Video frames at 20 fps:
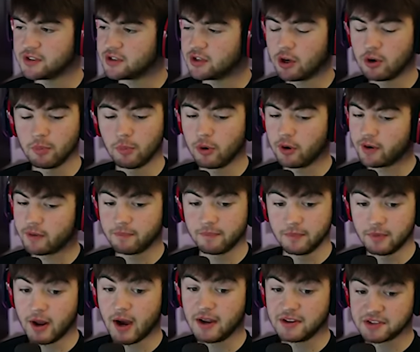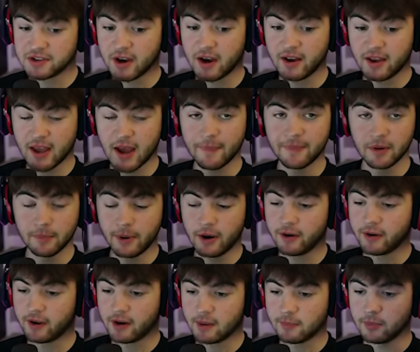is no more nice guy Captain
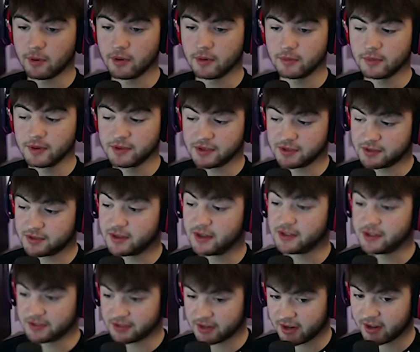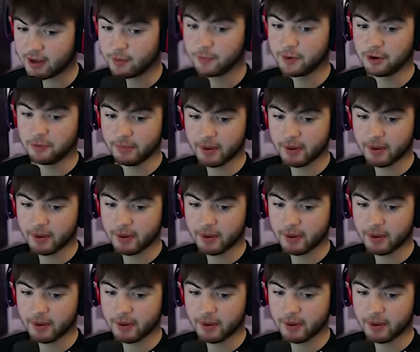America anymore. This is this is gonna get real